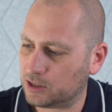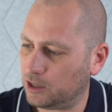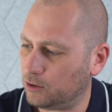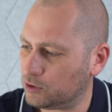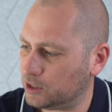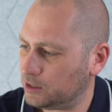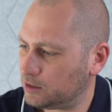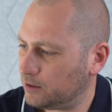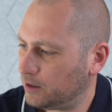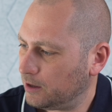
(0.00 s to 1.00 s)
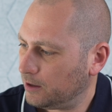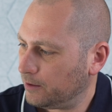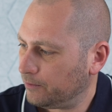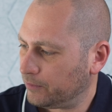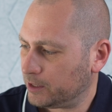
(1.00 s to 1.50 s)
close this.
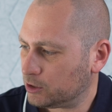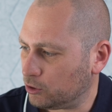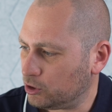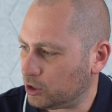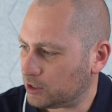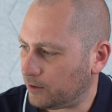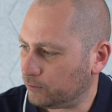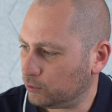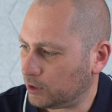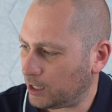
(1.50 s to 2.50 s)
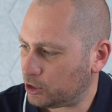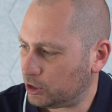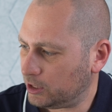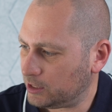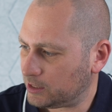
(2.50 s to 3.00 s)
So you just have to touch
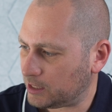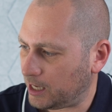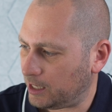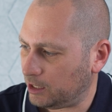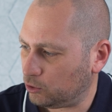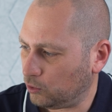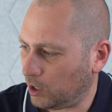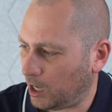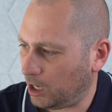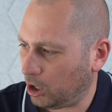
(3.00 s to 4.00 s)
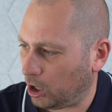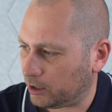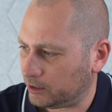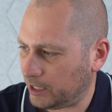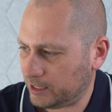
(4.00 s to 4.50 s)
this and it will
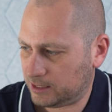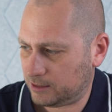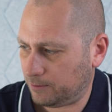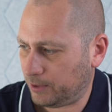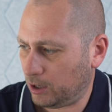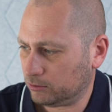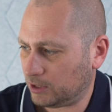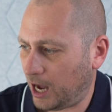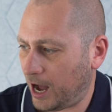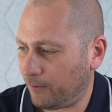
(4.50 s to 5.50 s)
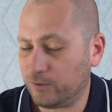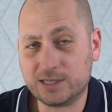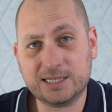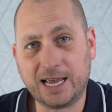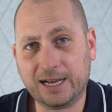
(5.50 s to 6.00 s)
unlock. It takes about half a
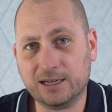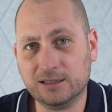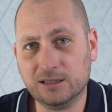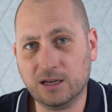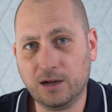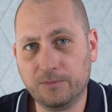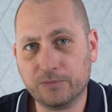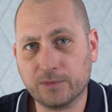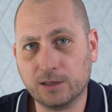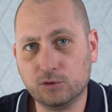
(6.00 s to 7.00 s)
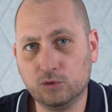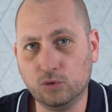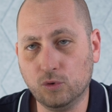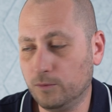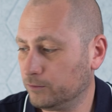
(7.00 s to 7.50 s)
second to
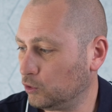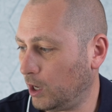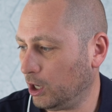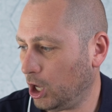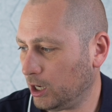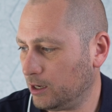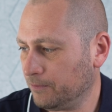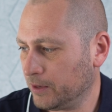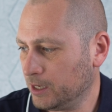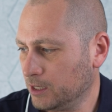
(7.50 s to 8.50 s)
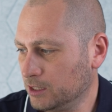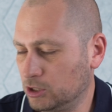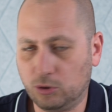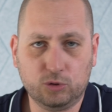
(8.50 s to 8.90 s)
unlock. So it